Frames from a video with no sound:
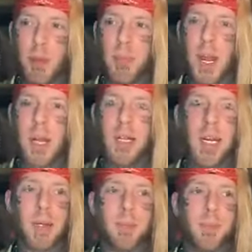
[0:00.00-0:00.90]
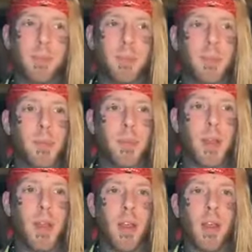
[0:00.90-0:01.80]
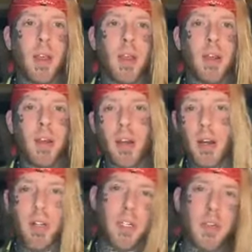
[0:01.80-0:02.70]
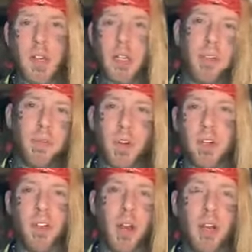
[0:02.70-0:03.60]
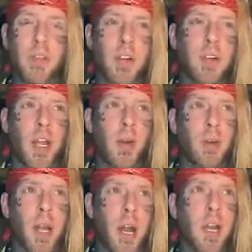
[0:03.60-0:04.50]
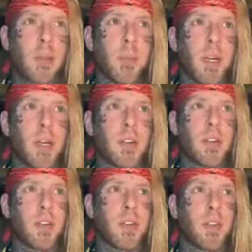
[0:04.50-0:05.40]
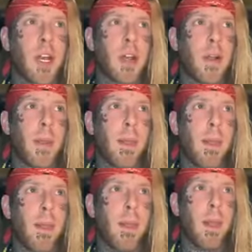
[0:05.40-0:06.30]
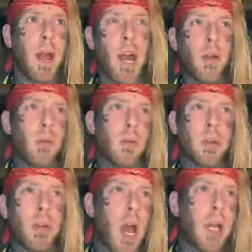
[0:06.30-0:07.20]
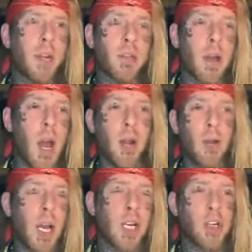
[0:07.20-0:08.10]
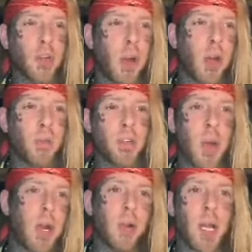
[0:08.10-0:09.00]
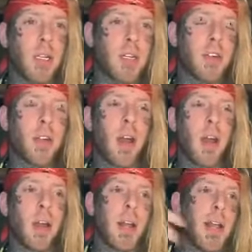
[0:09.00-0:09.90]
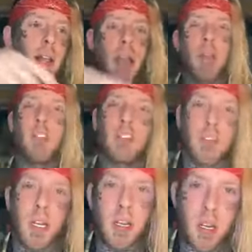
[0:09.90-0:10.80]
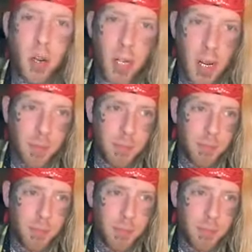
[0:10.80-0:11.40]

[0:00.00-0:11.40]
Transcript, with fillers: thought like oh this is like the first song of yours i don't like because it's just like i don't i didn't i don't like trump so i don't like this song and it was just like yo like